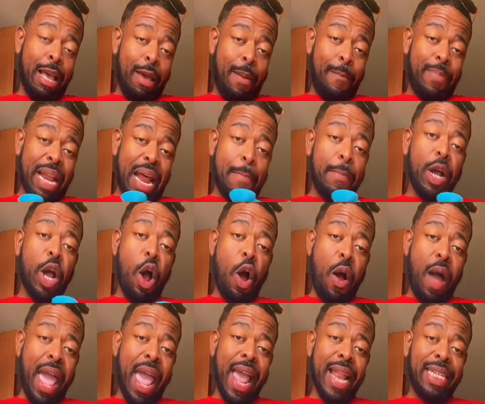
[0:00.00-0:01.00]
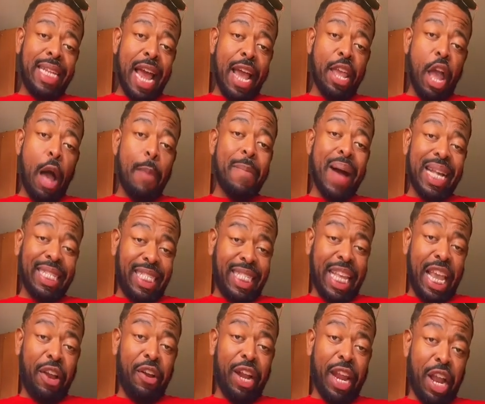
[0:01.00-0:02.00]
But I'm gonna go ahead and tell y'all my
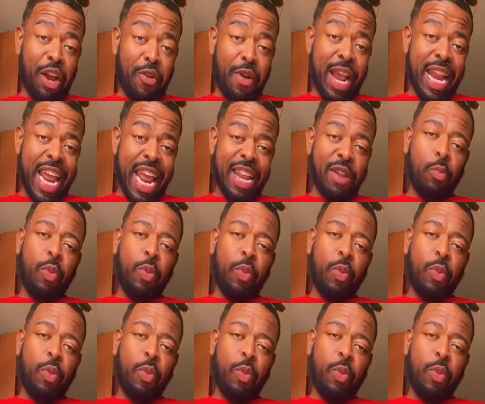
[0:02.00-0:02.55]
secret ingredient,